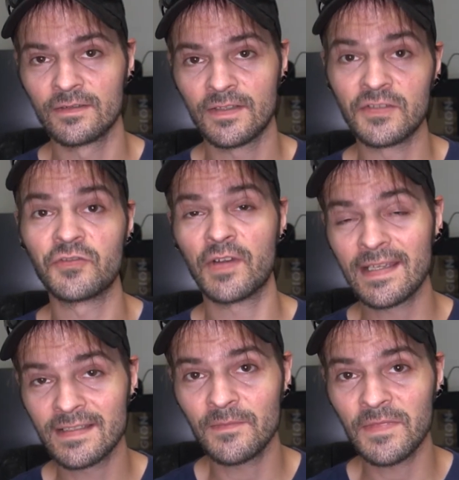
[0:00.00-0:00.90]
to
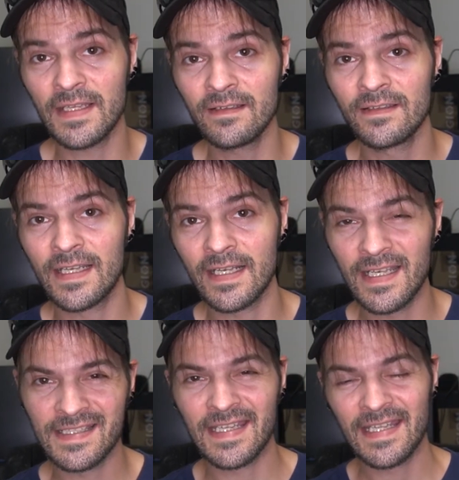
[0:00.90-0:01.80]
drink something than it
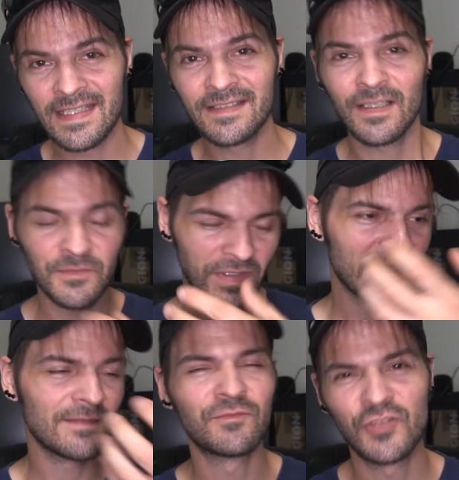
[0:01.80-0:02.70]
is to eat
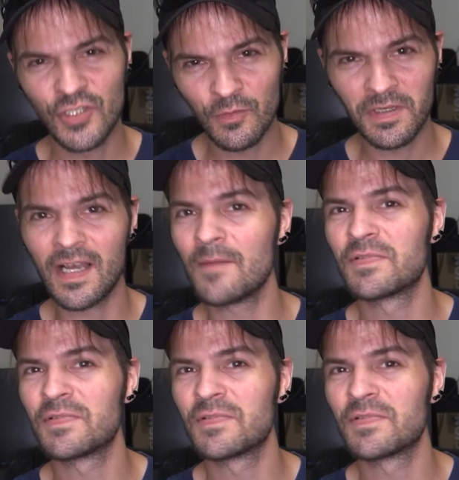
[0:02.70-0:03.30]
something, chew it up,